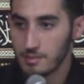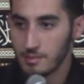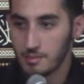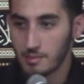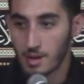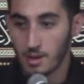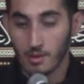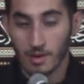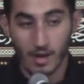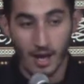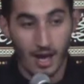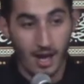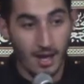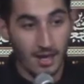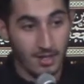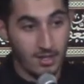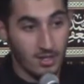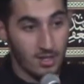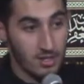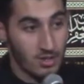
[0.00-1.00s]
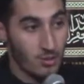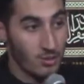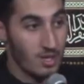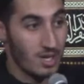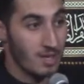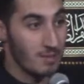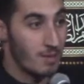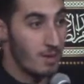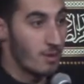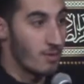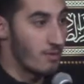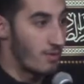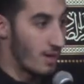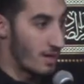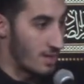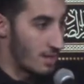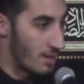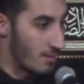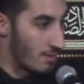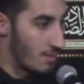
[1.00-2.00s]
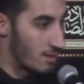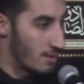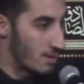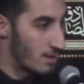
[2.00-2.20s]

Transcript: Marry Aisha so we can marry Fatima.